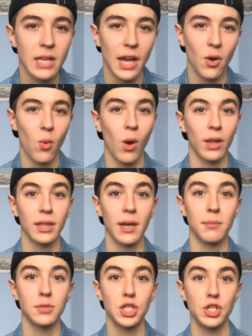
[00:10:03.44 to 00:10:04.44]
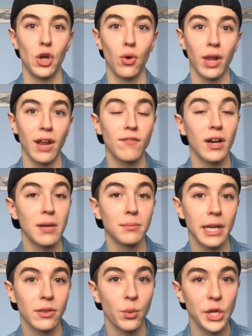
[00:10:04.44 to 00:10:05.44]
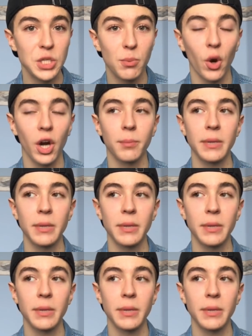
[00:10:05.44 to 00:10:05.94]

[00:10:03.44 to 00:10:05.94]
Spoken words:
I don't want them to know that I fucking played the Ouija board,